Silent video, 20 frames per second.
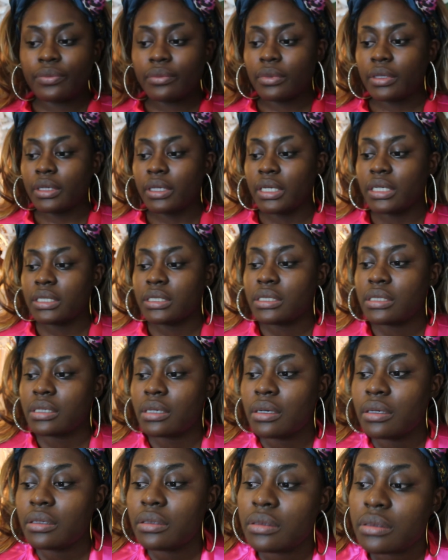
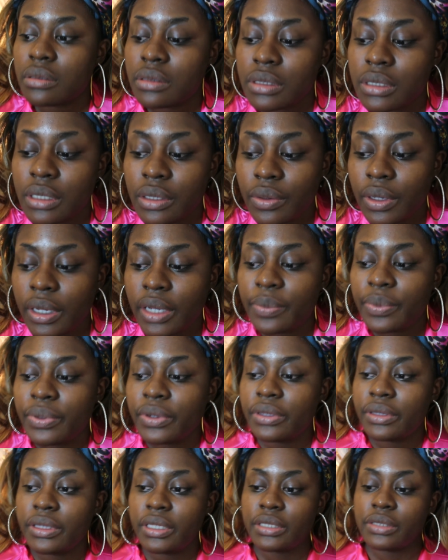cleanser, so I
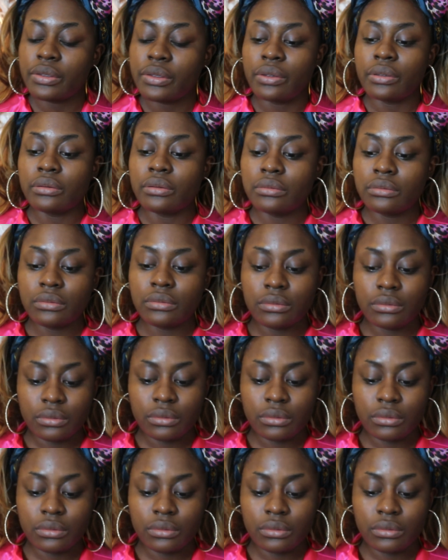put this on.